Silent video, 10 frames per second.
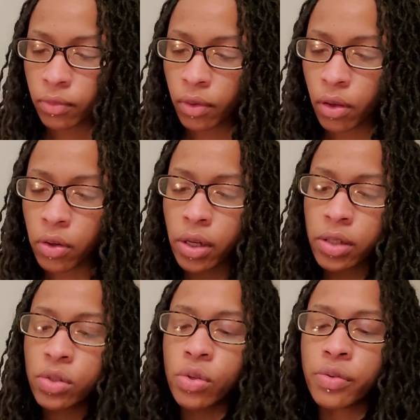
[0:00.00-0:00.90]
Okay,
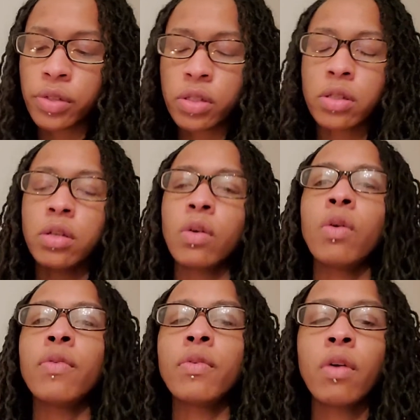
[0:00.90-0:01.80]
Taurus, the
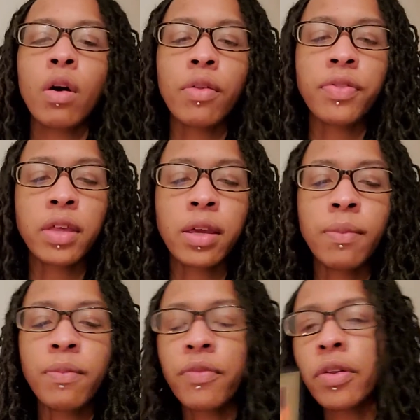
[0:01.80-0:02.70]
overall theme for